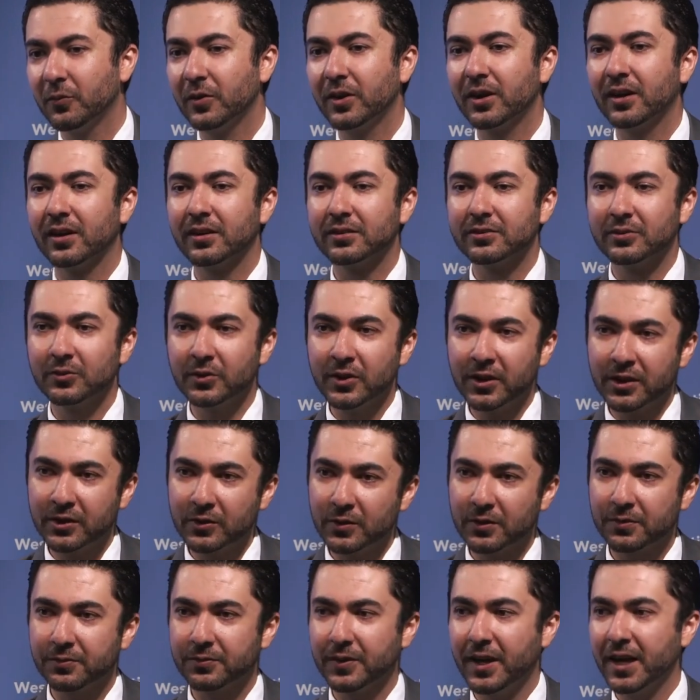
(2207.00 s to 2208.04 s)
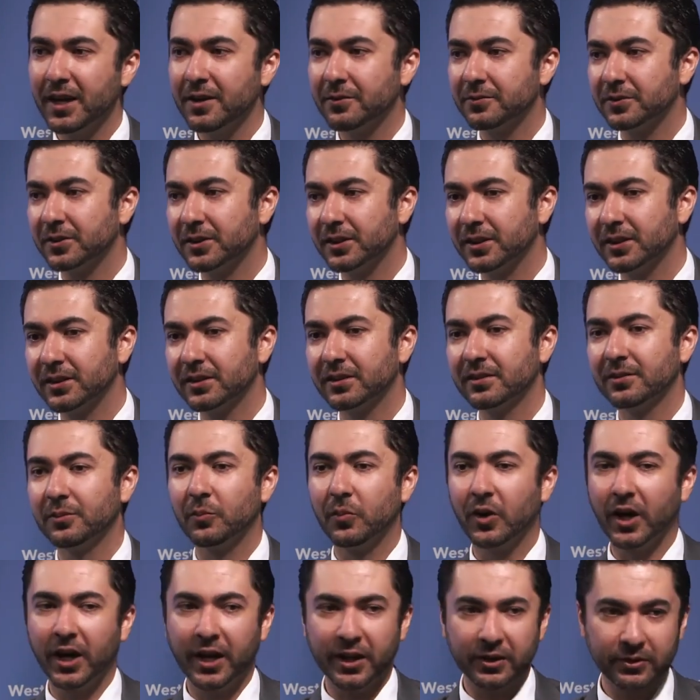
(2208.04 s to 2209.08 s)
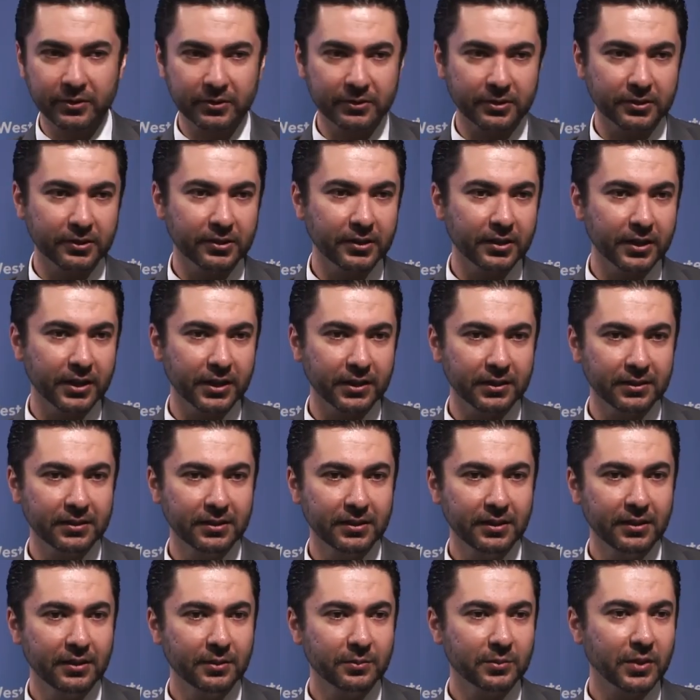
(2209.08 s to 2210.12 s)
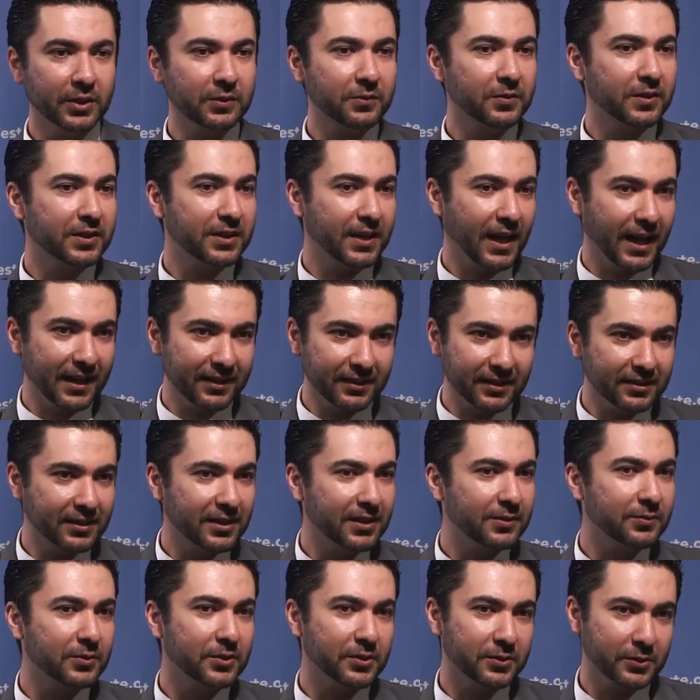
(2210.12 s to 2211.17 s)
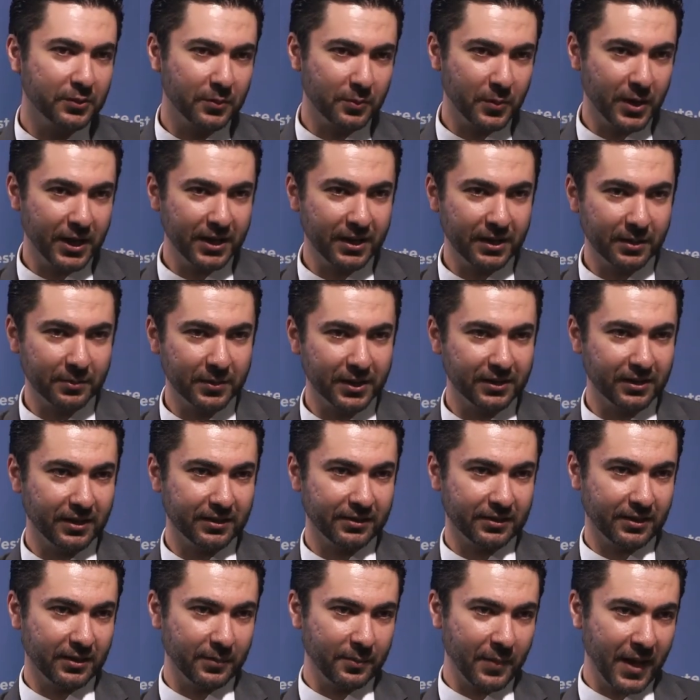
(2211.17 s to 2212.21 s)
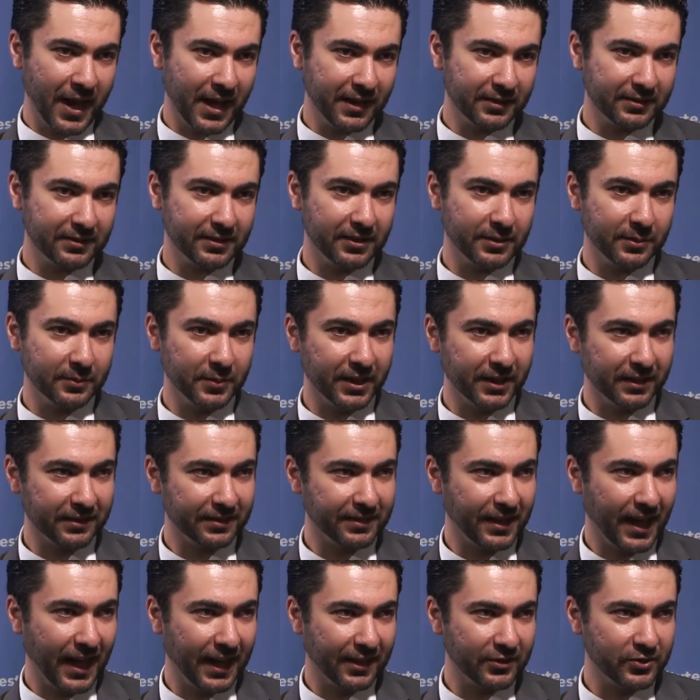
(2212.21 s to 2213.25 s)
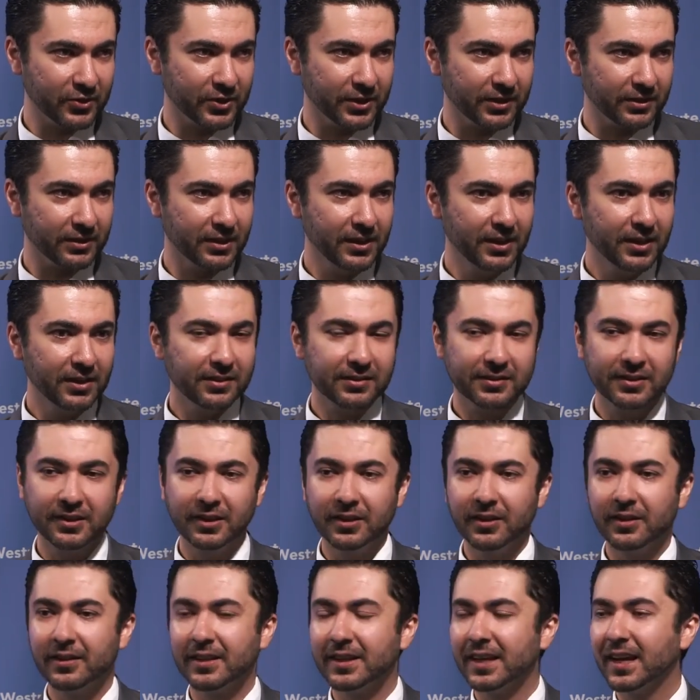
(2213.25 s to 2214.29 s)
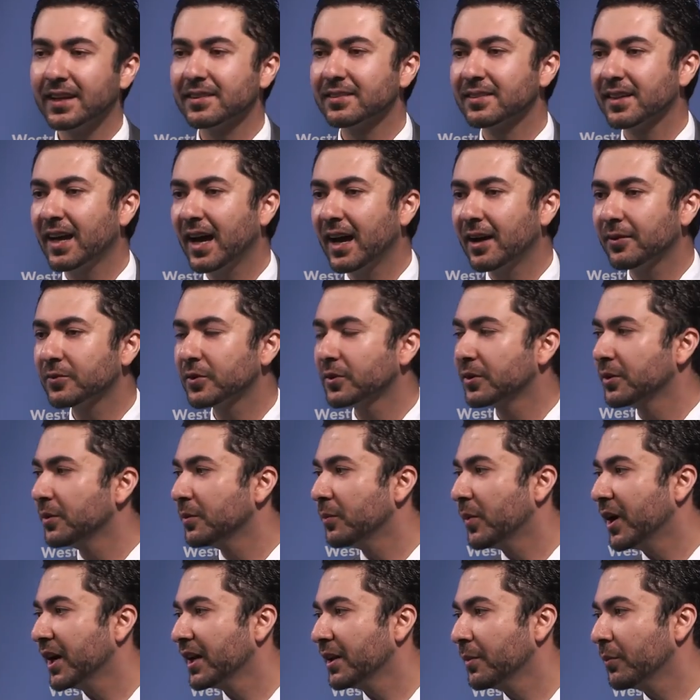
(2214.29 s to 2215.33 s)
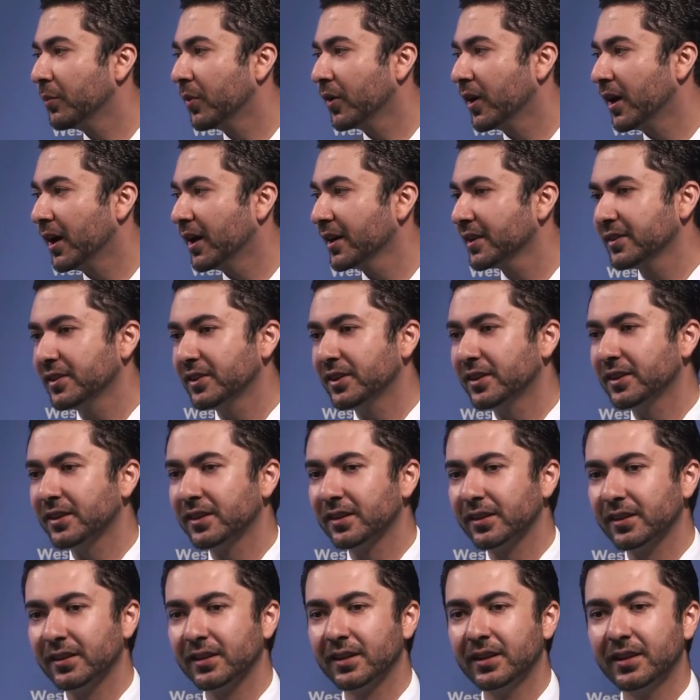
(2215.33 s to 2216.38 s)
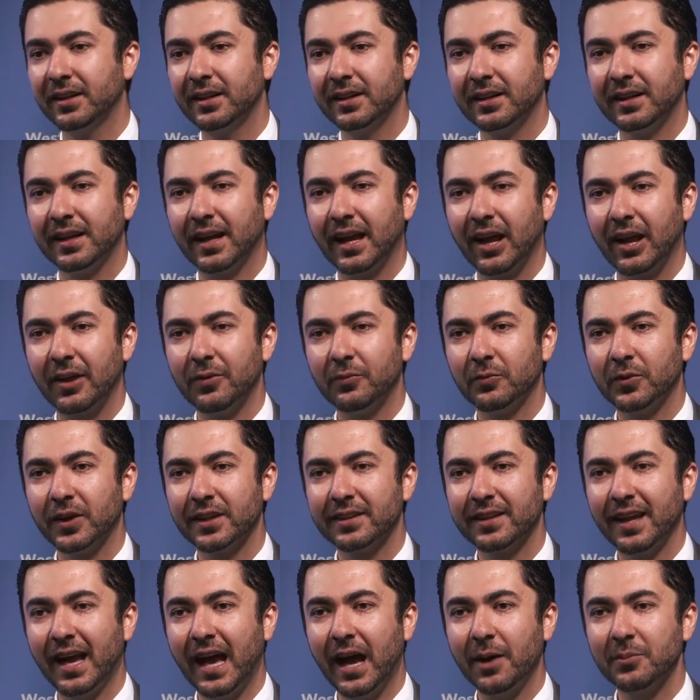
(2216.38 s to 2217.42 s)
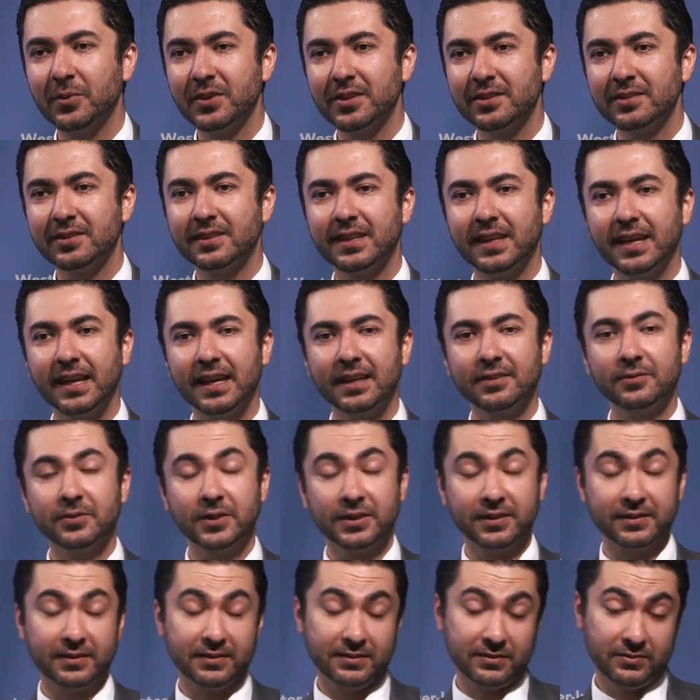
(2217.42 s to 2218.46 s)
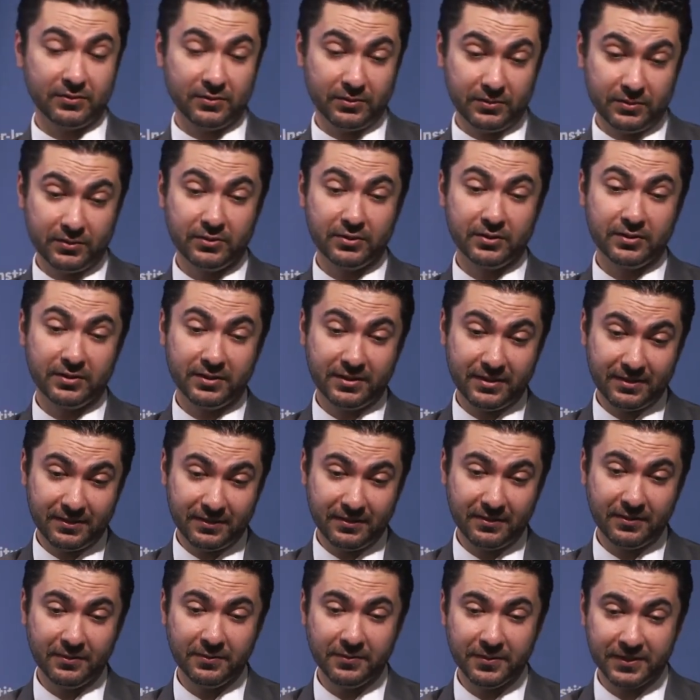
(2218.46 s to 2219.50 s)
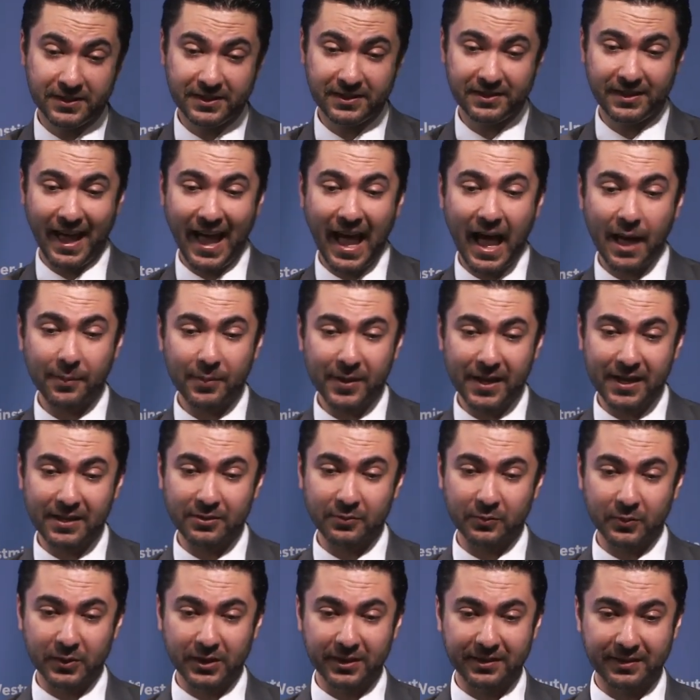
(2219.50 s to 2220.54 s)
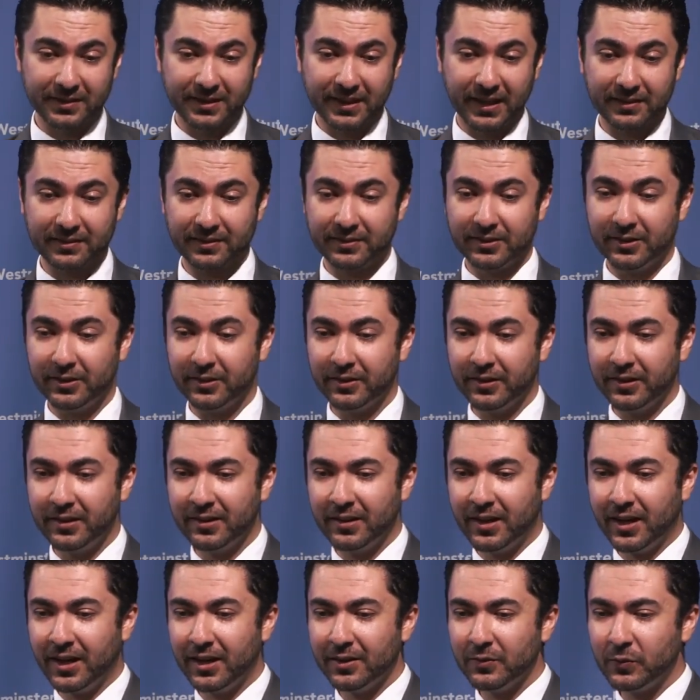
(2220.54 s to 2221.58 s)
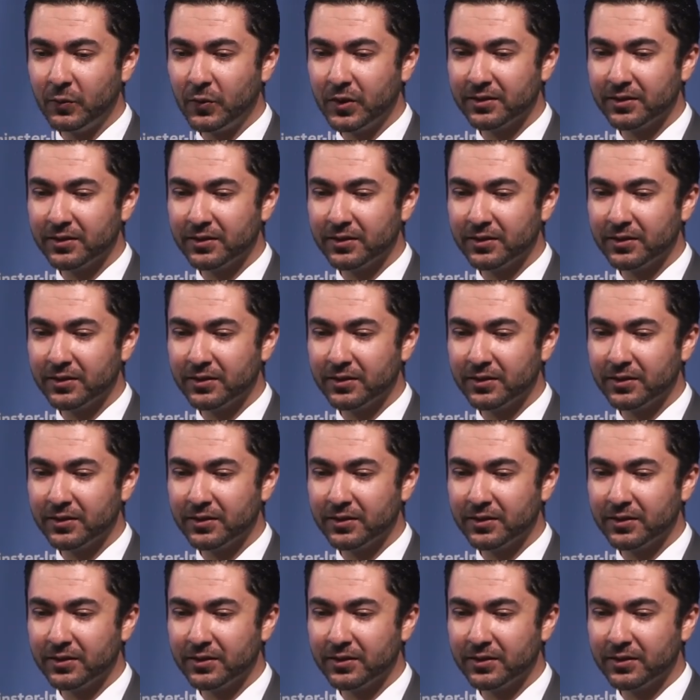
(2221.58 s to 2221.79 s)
We are doing you a favor buying your oil, but we cannot give you your money because our banks are being sanctioned. So let's have your money blocked here. And what happens that what happened was that so Iran